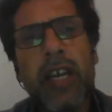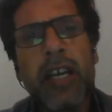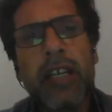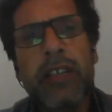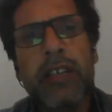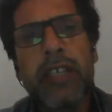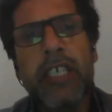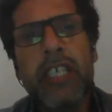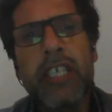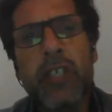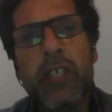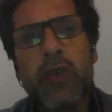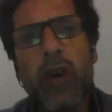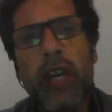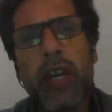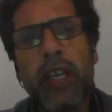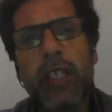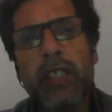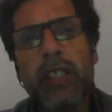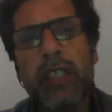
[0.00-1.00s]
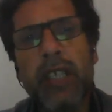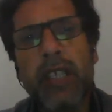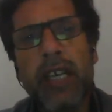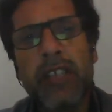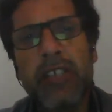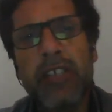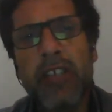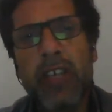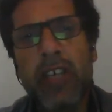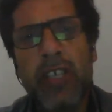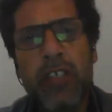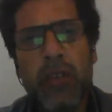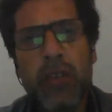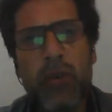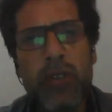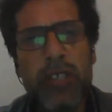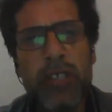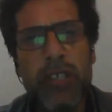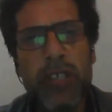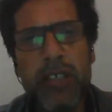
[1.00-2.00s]
and enjoying the natural
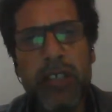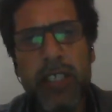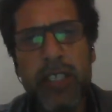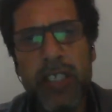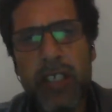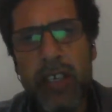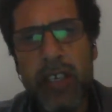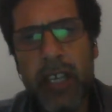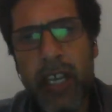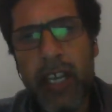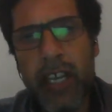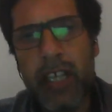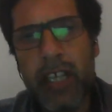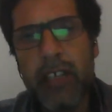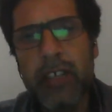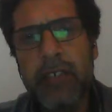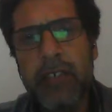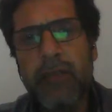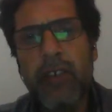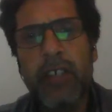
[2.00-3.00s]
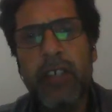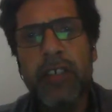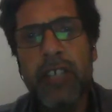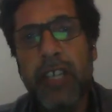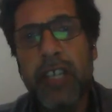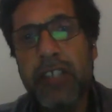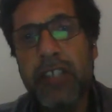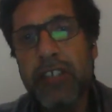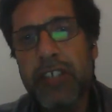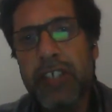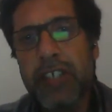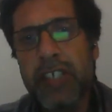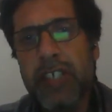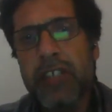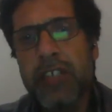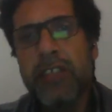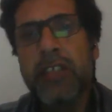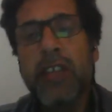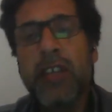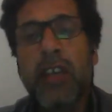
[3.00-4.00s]
resources in their land for
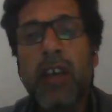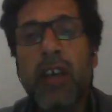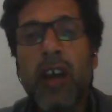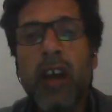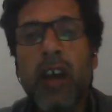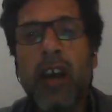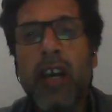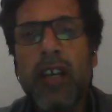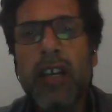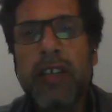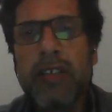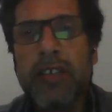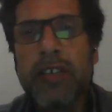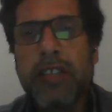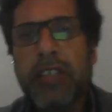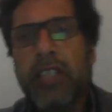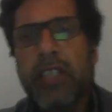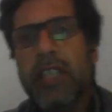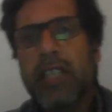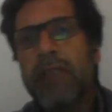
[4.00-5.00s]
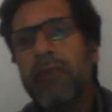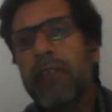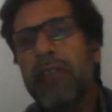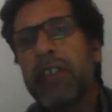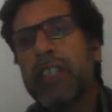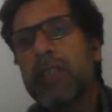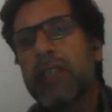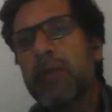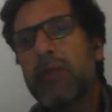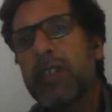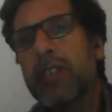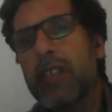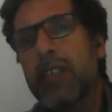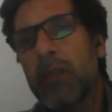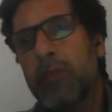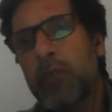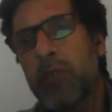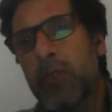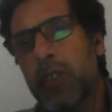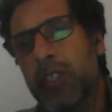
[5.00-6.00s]
centuries are suddenly faced with
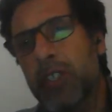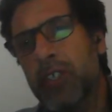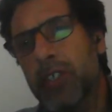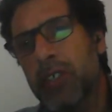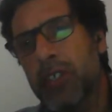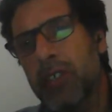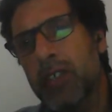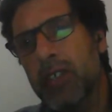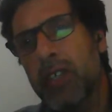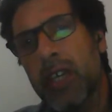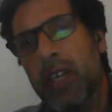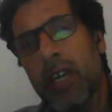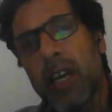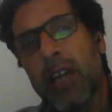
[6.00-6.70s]
subjugation,